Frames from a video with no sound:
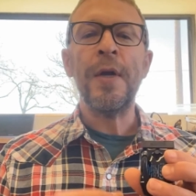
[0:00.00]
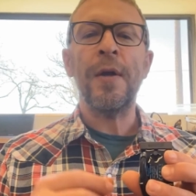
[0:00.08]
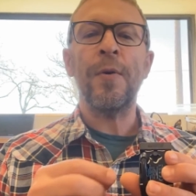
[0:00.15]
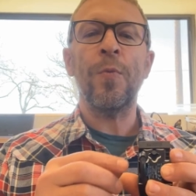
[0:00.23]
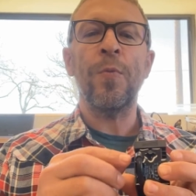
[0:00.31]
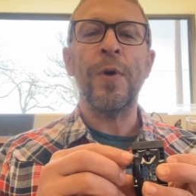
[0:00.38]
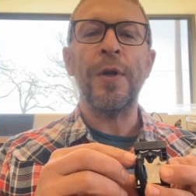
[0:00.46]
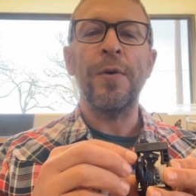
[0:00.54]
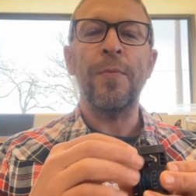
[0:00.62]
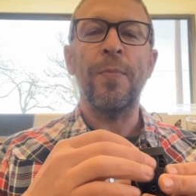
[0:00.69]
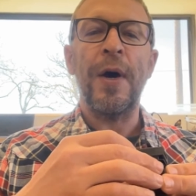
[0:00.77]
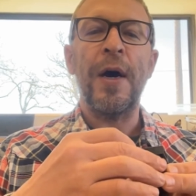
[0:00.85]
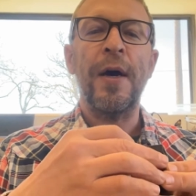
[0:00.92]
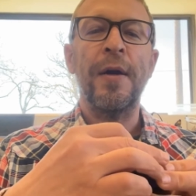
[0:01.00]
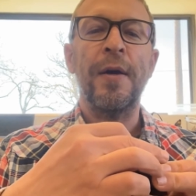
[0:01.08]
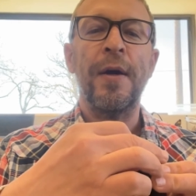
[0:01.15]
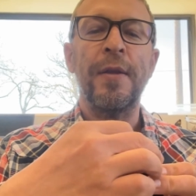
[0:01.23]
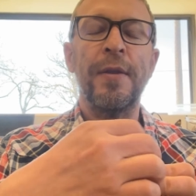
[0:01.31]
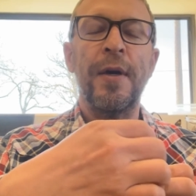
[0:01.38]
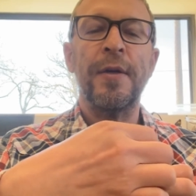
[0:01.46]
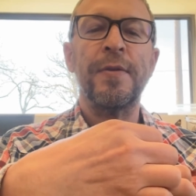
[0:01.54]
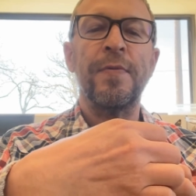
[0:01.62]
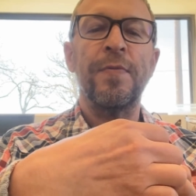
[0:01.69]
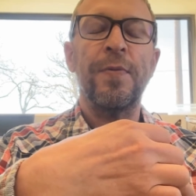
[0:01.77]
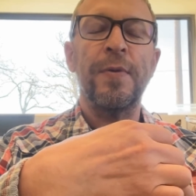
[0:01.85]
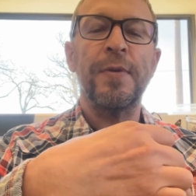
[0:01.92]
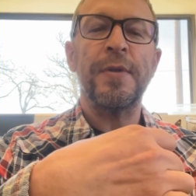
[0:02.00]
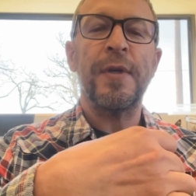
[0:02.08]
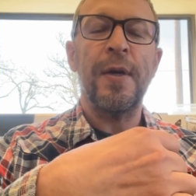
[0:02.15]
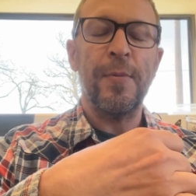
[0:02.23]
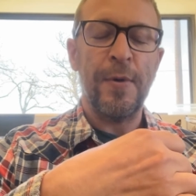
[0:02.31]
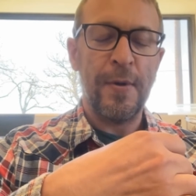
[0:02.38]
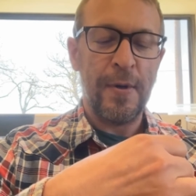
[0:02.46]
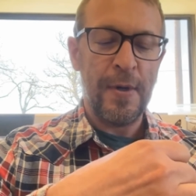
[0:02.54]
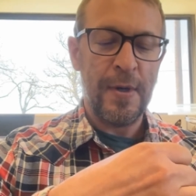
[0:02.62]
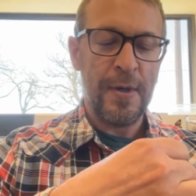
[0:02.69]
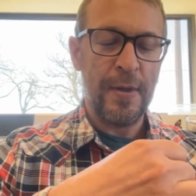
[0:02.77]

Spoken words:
When you buy a 9004 skimmer,